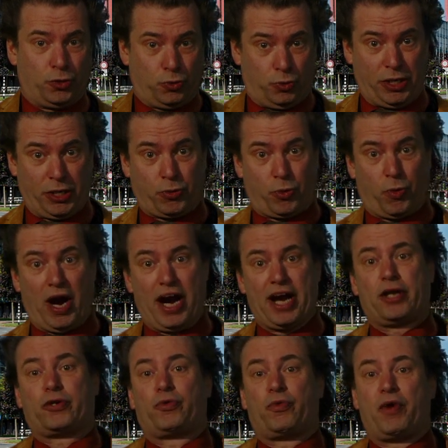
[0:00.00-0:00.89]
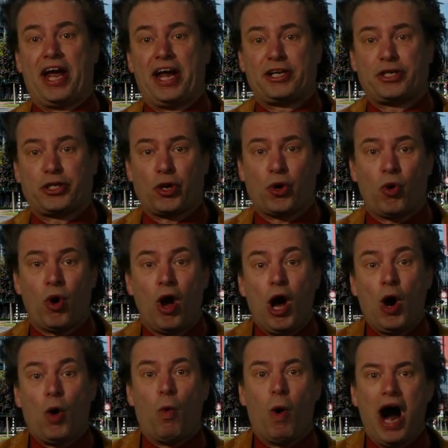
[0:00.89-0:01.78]
required ratio
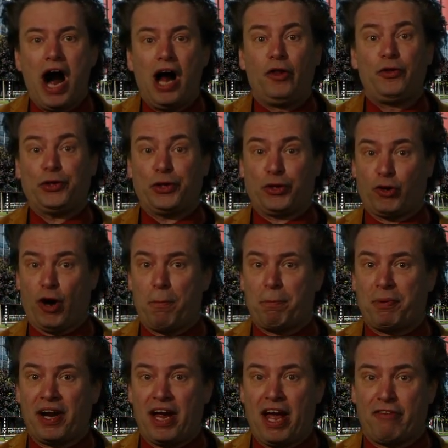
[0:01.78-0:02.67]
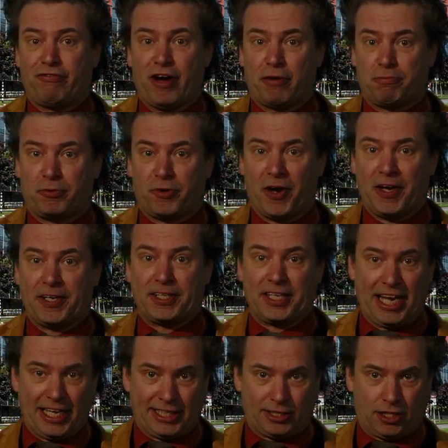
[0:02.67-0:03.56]
while the copper
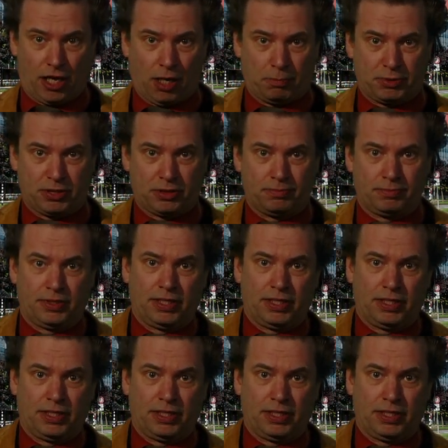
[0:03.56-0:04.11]
evaporation is stopped.